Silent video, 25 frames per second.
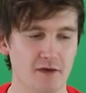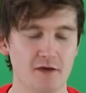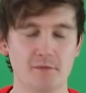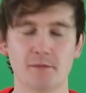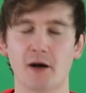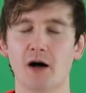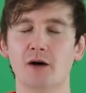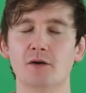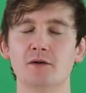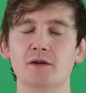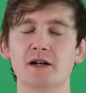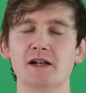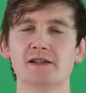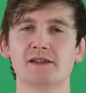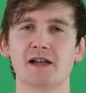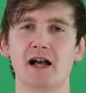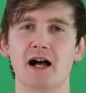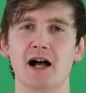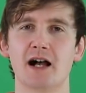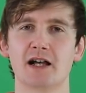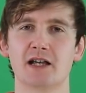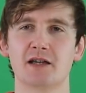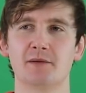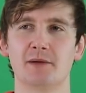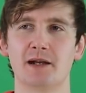mole is
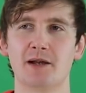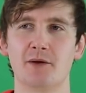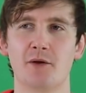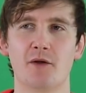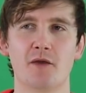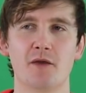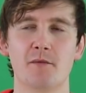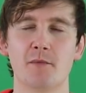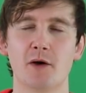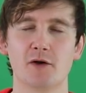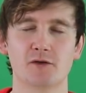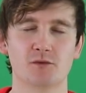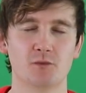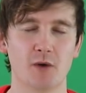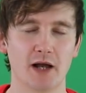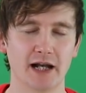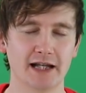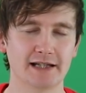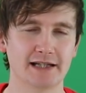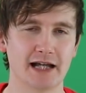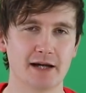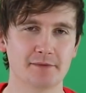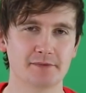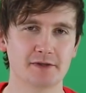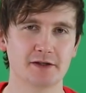arguably one of the most
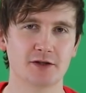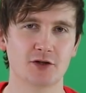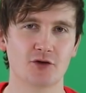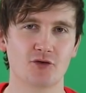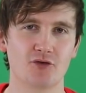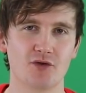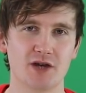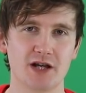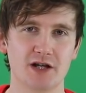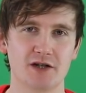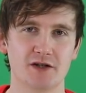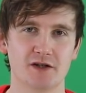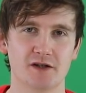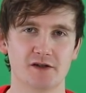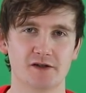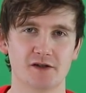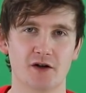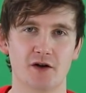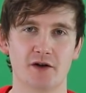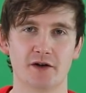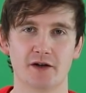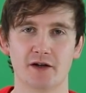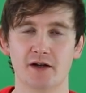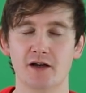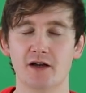well-adapted creatures
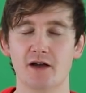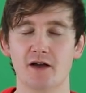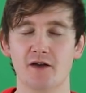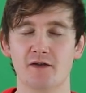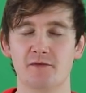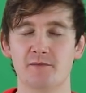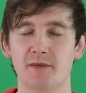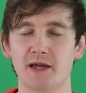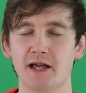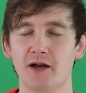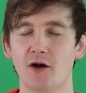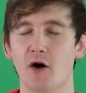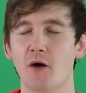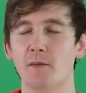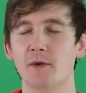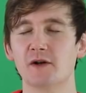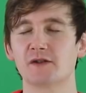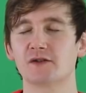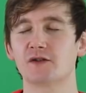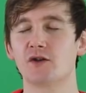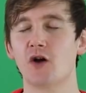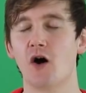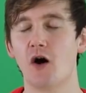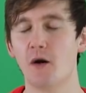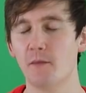on Earth, being
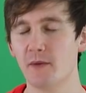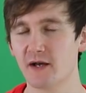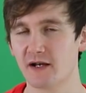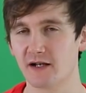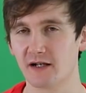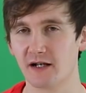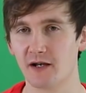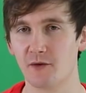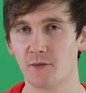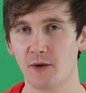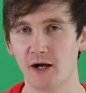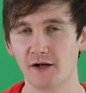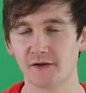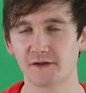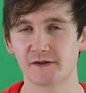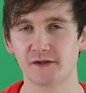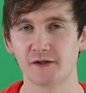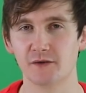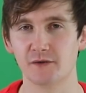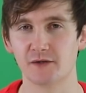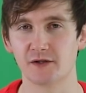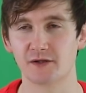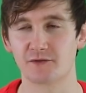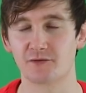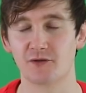almost comically
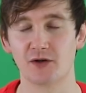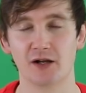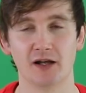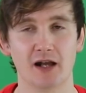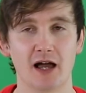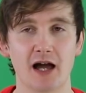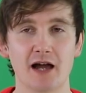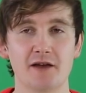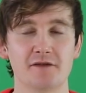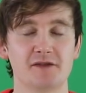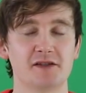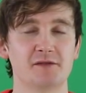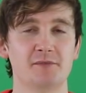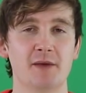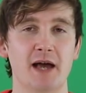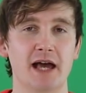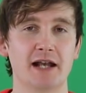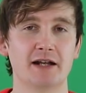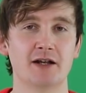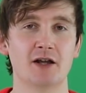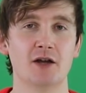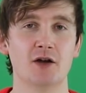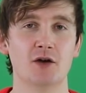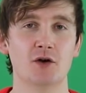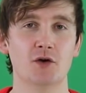well-suited for a life
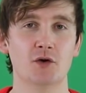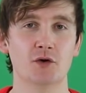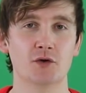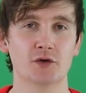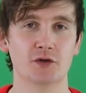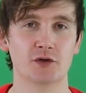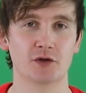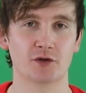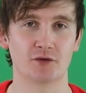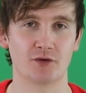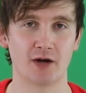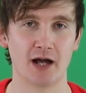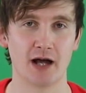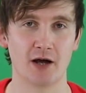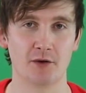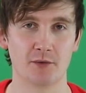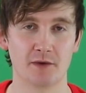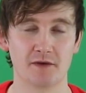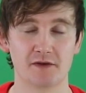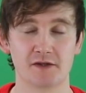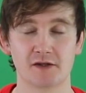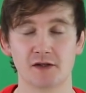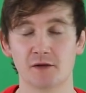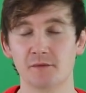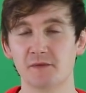spent underground,
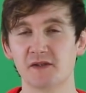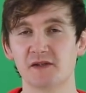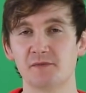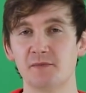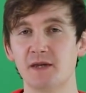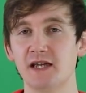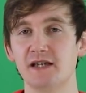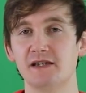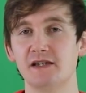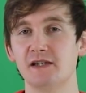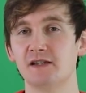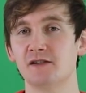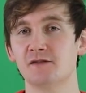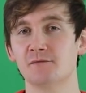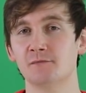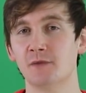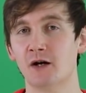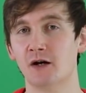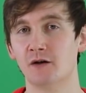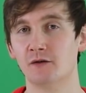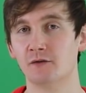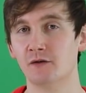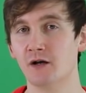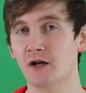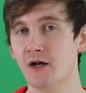with some species of
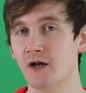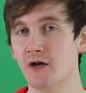mole